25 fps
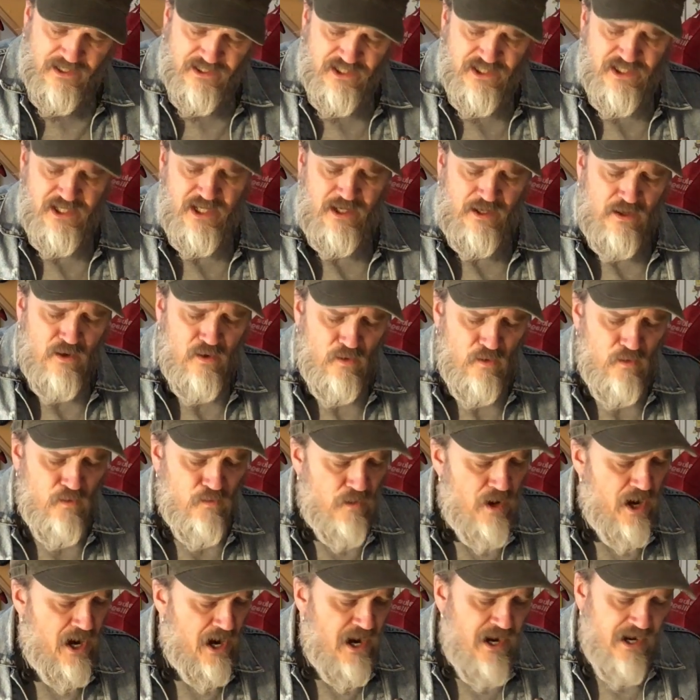see
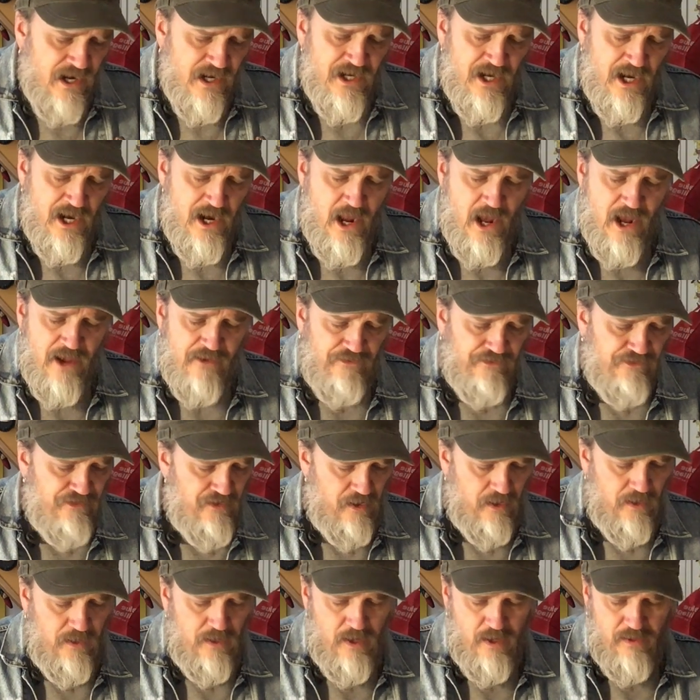Orion and I say
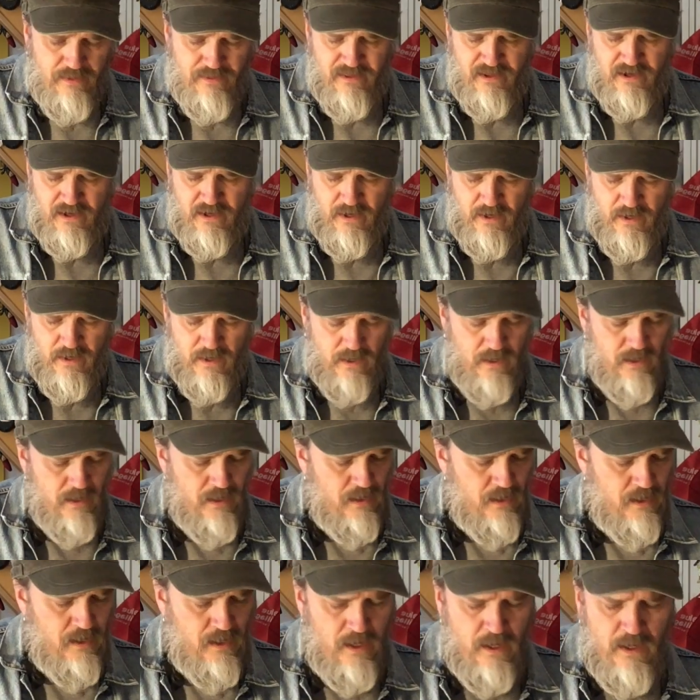nothing.
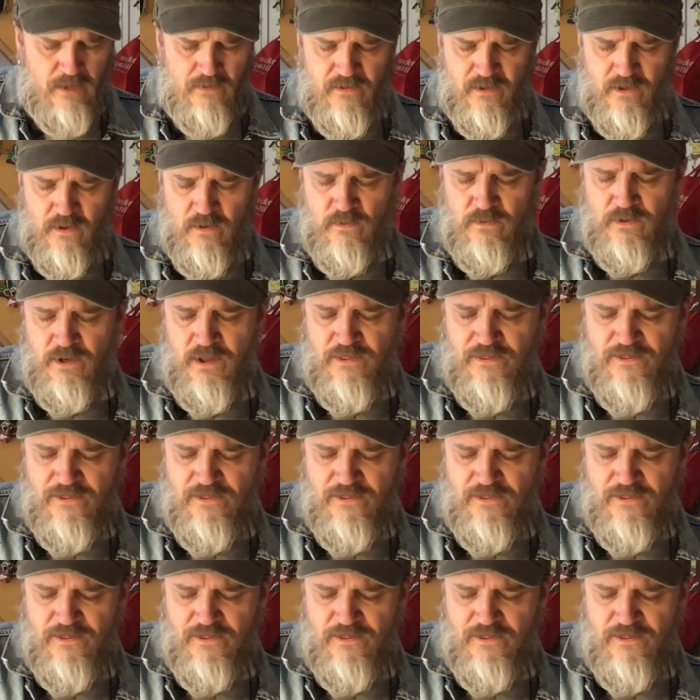The only